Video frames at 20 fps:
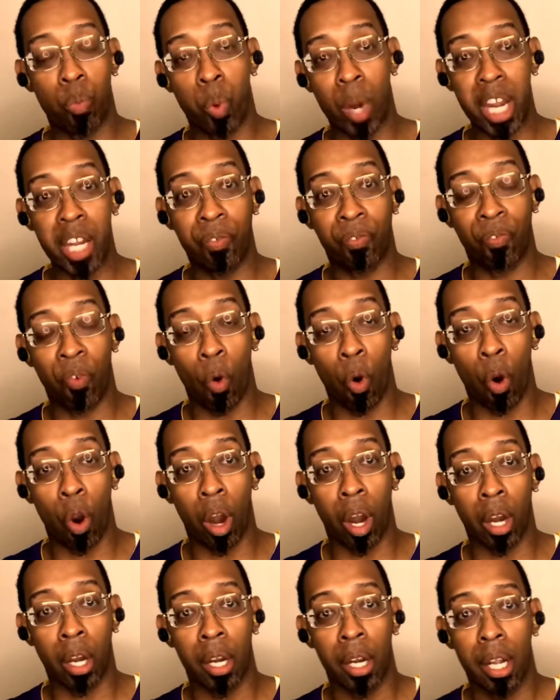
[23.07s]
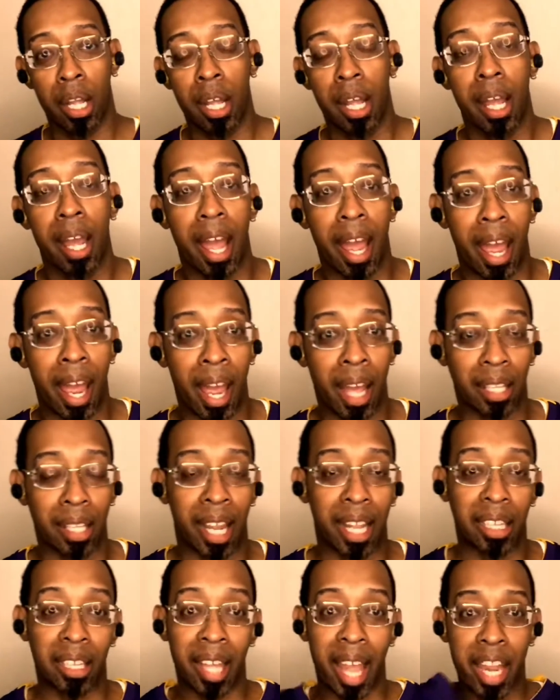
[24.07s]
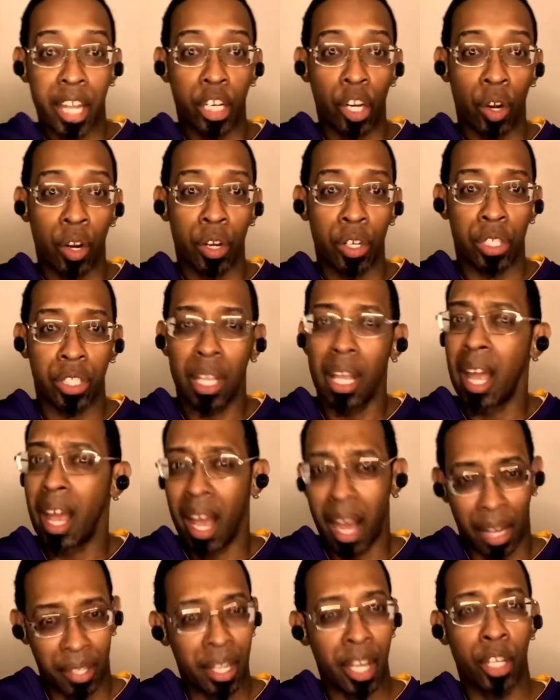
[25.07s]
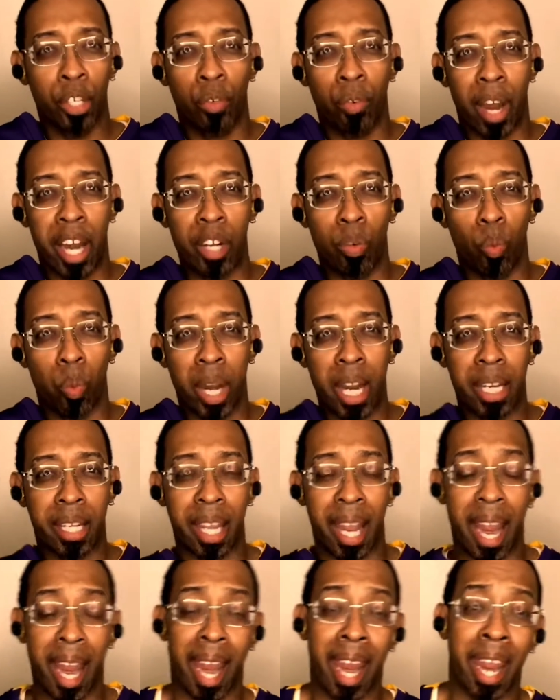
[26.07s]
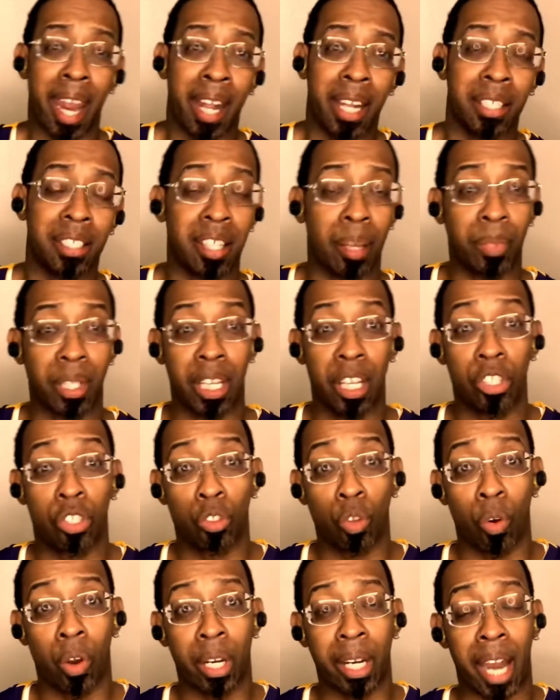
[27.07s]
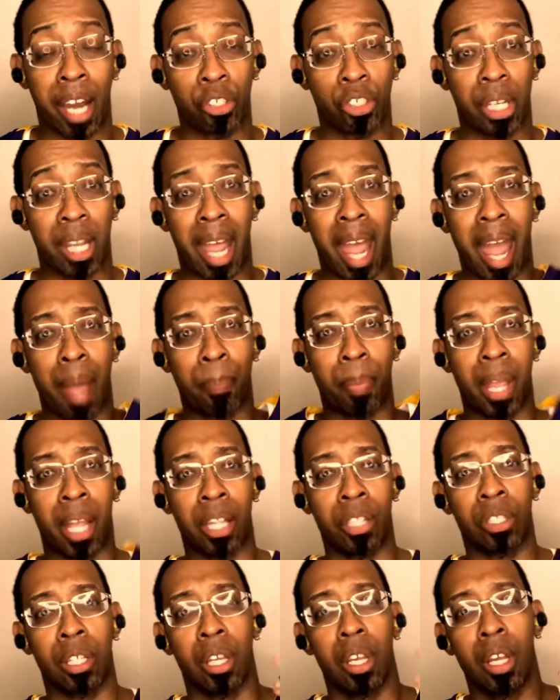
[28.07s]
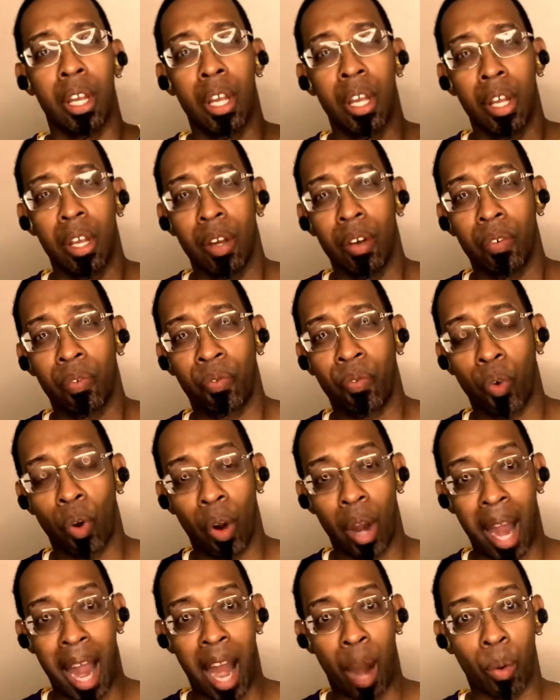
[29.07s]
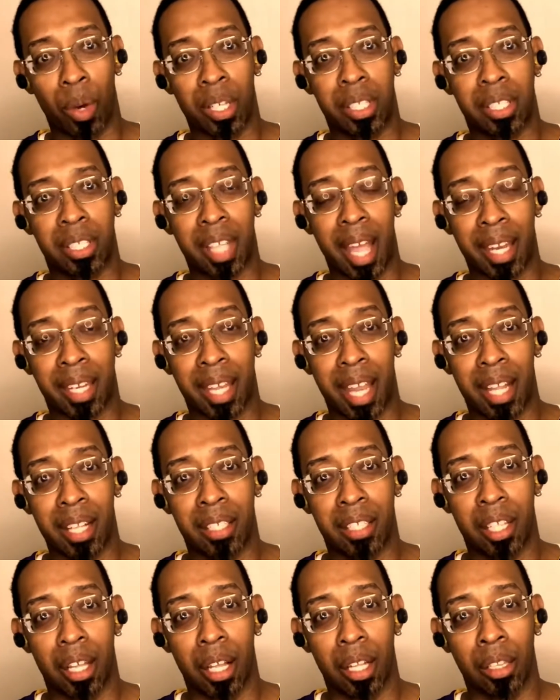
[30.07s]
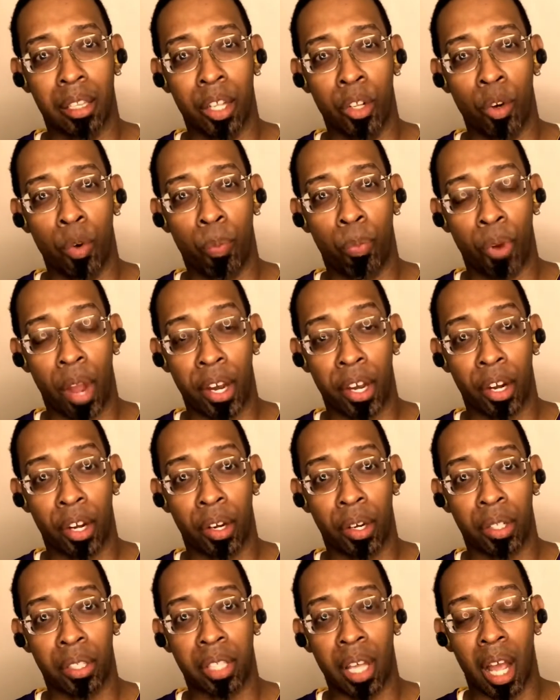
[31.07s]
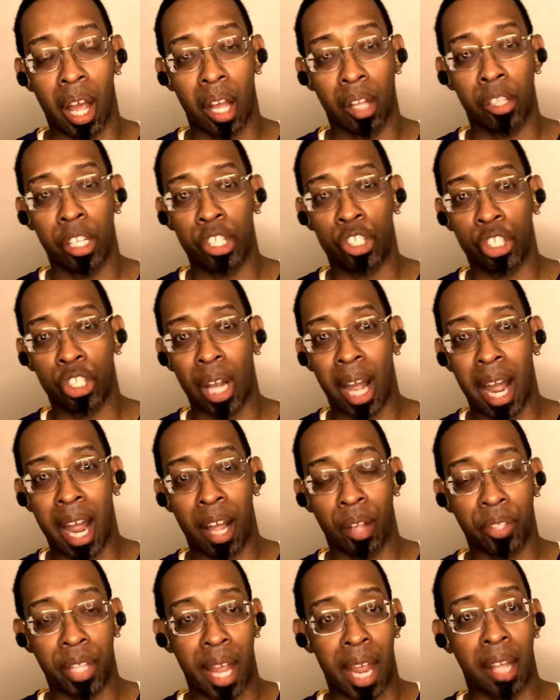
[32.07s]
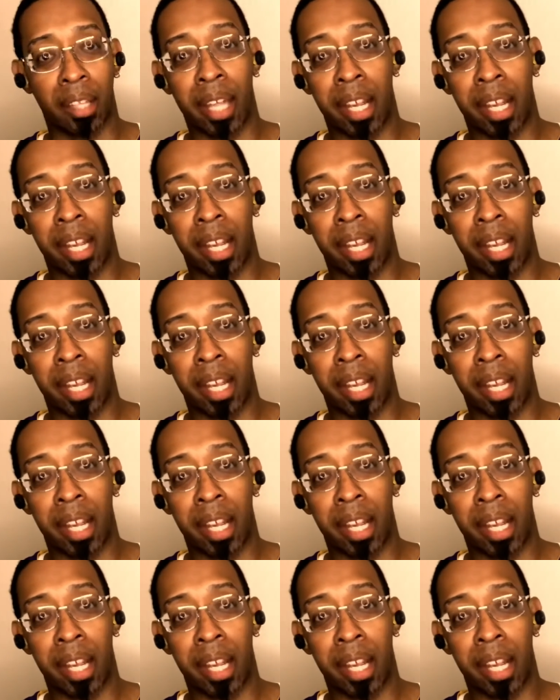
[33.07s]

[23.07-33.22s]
Week four, LA Lakers, another great week. And something historic actually happened for our second little brother, the ugly child, the LA